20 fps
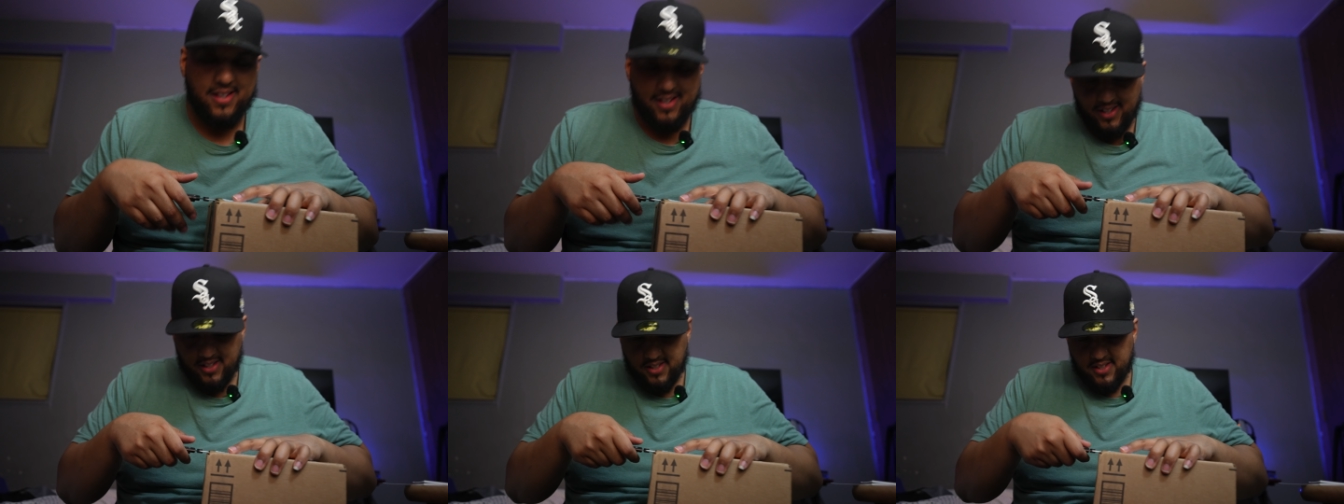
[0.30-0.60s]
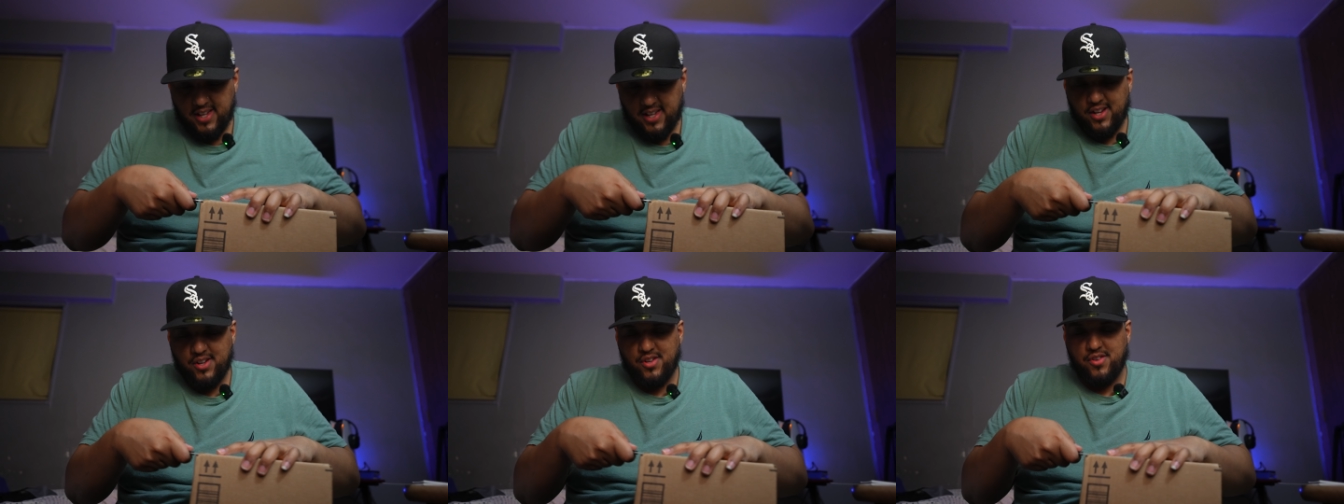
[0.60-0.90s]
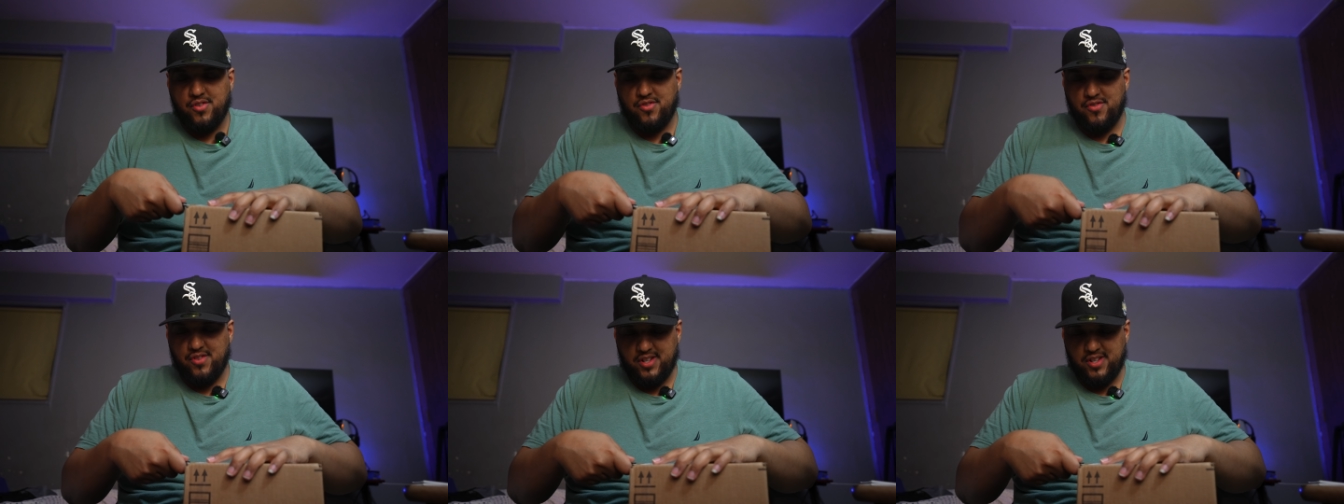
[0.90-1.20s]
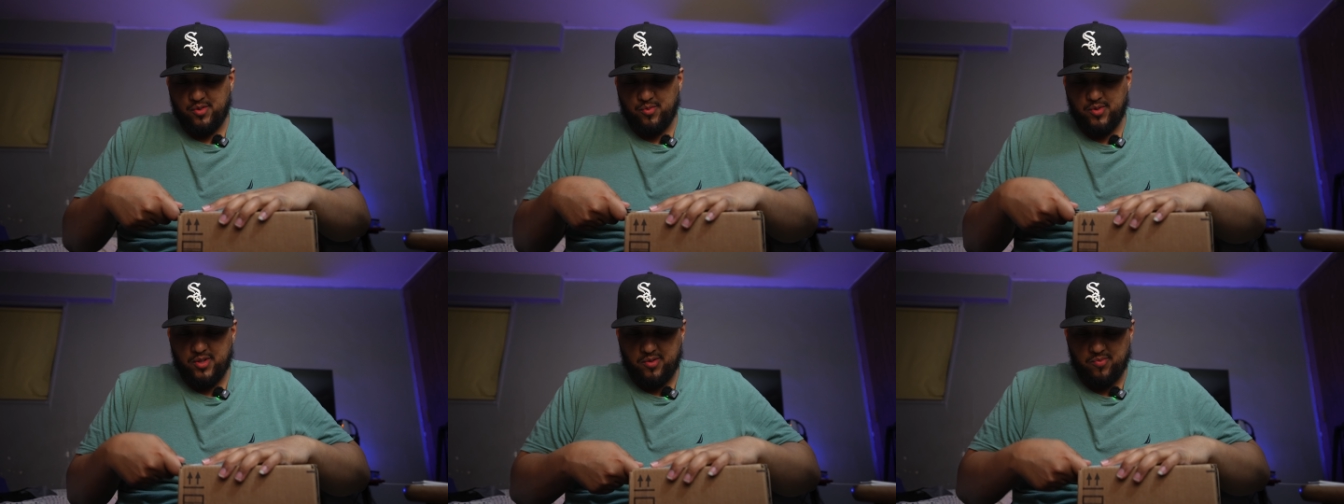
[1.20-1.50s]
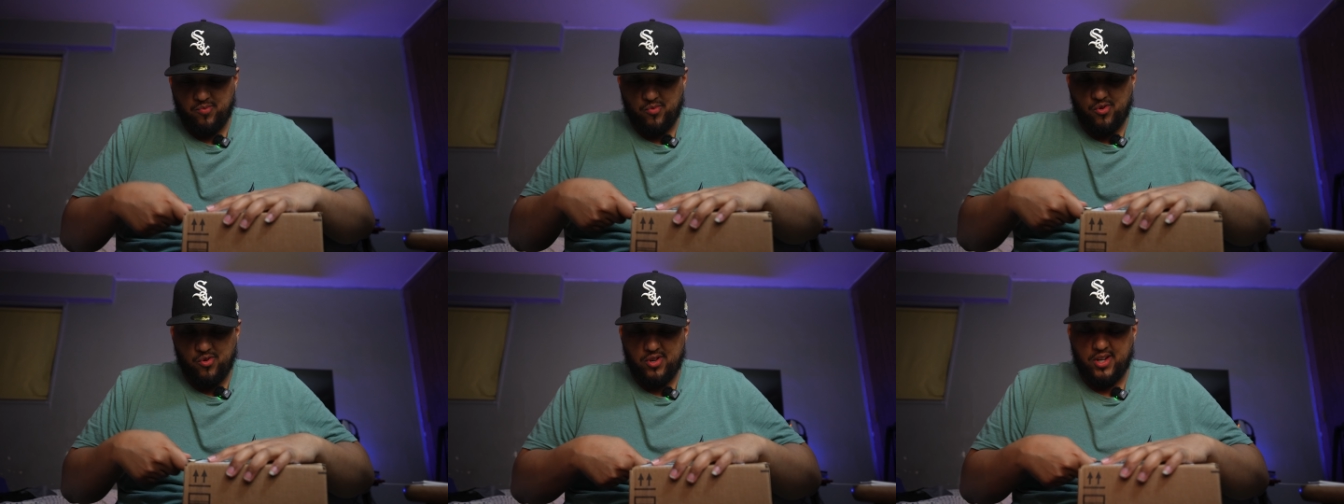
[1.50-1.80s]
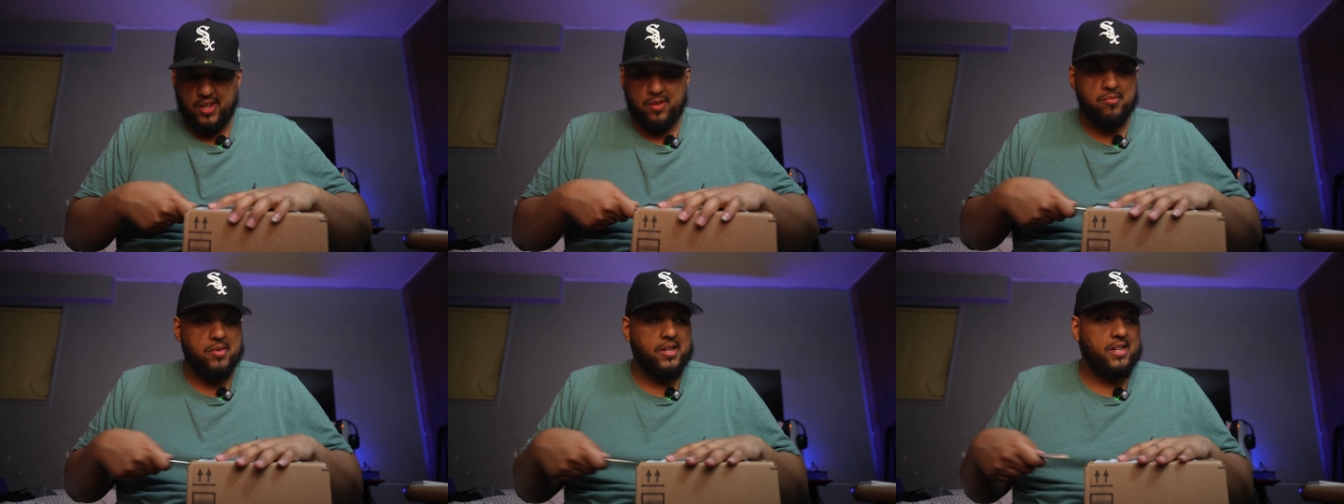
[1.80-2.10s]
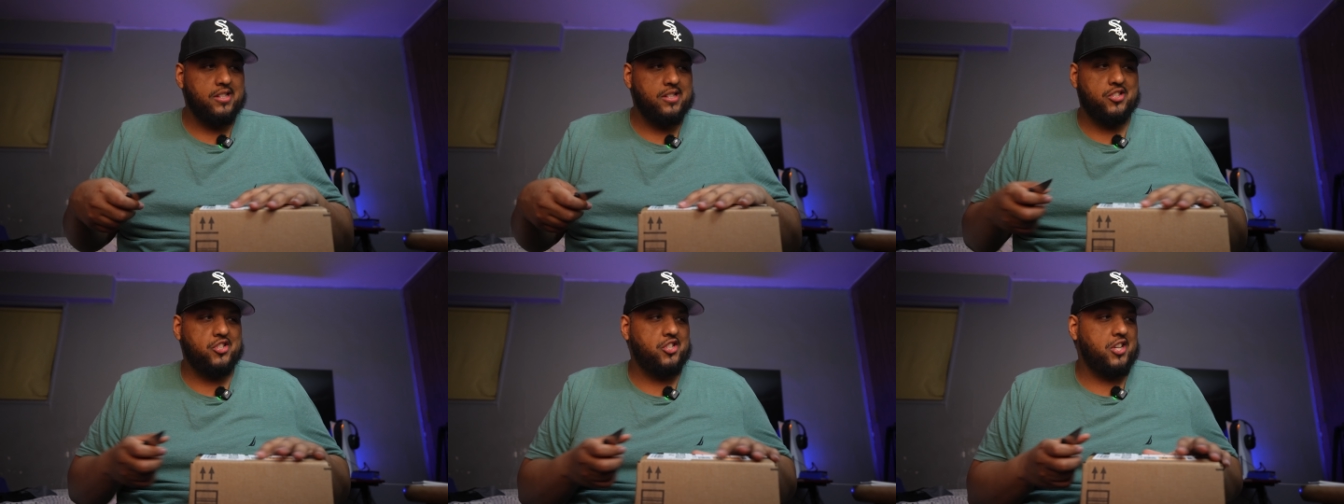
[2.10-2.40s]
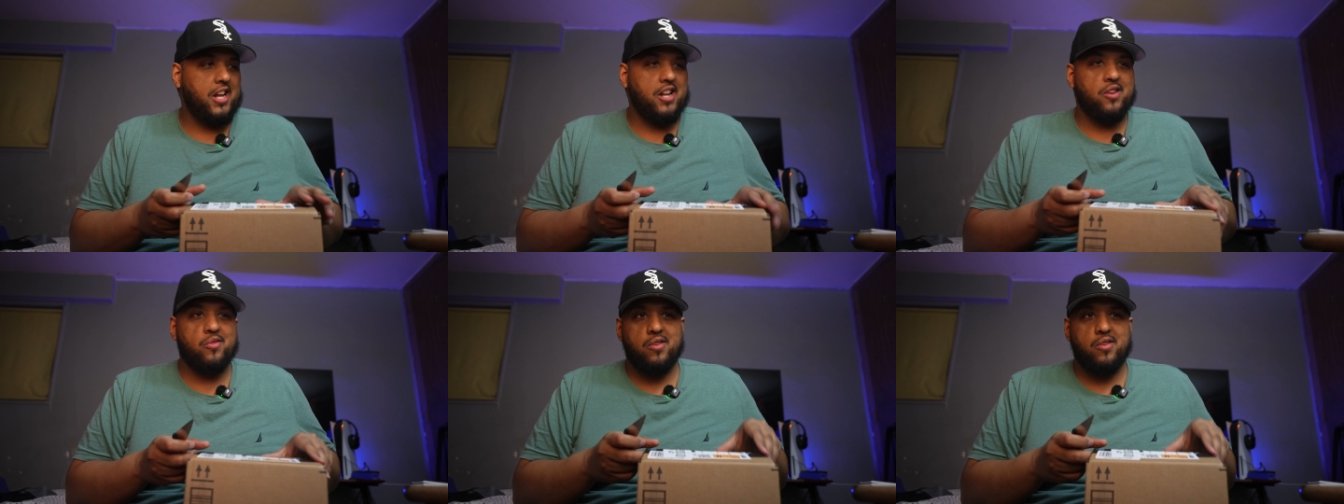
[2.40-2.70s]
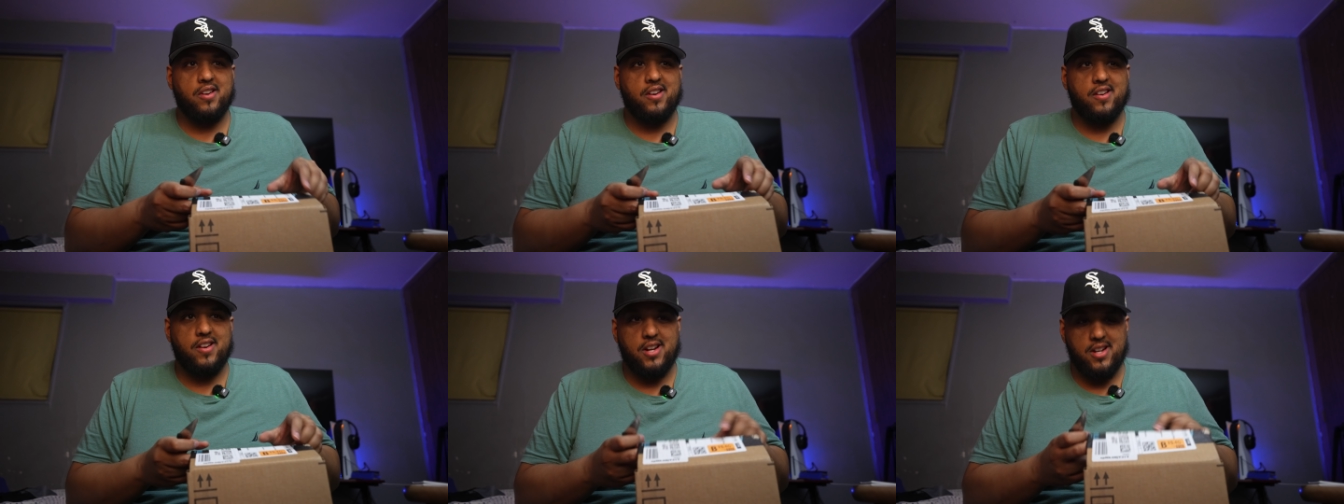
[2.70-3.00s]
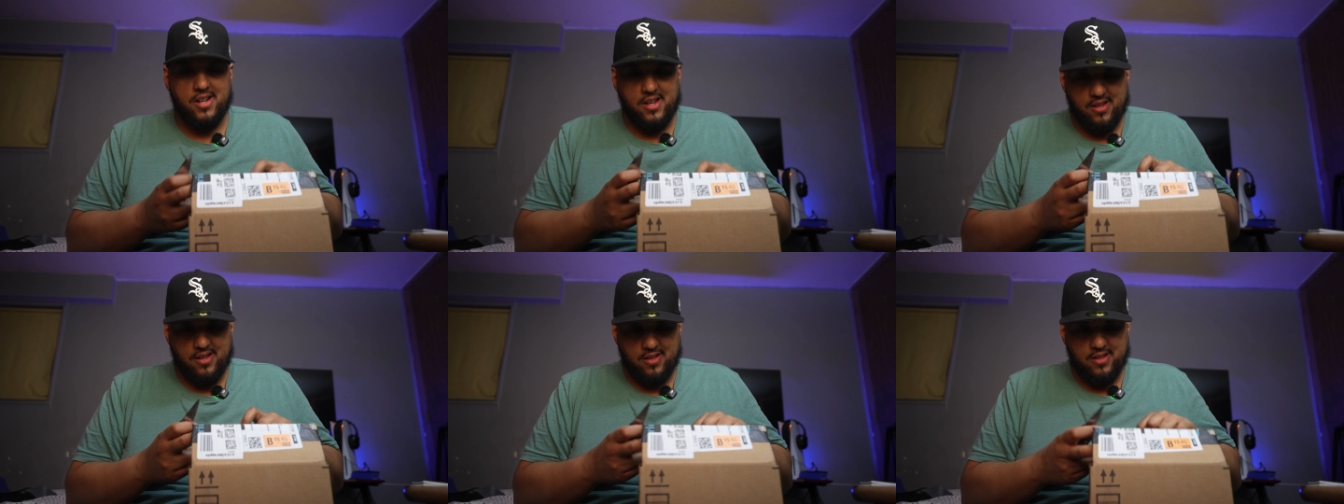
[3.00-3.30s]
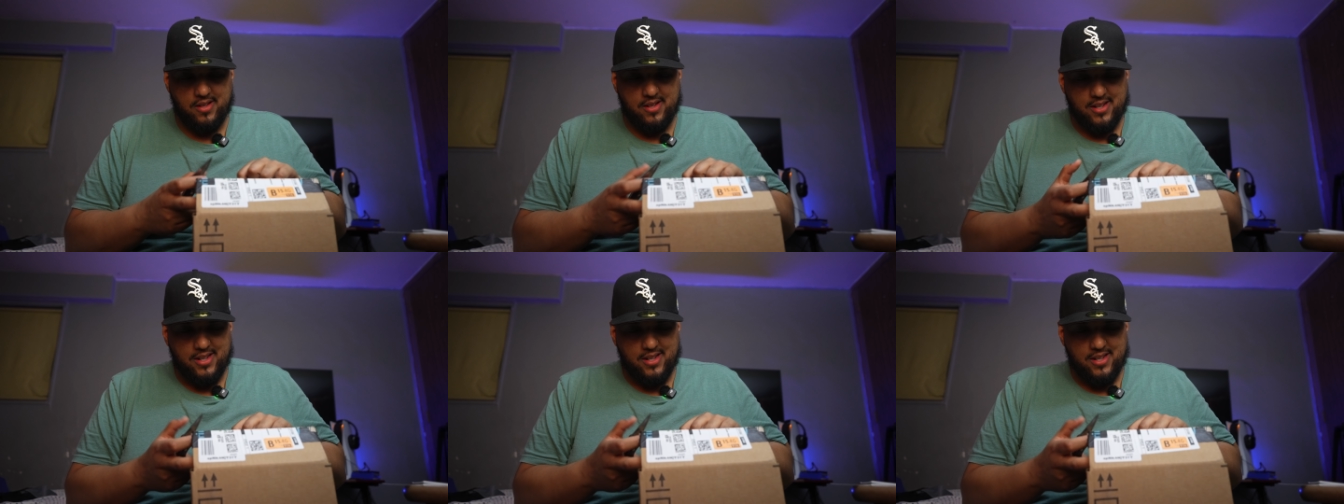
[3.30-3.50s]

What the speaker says: It's like Christmas morning, but in January right now.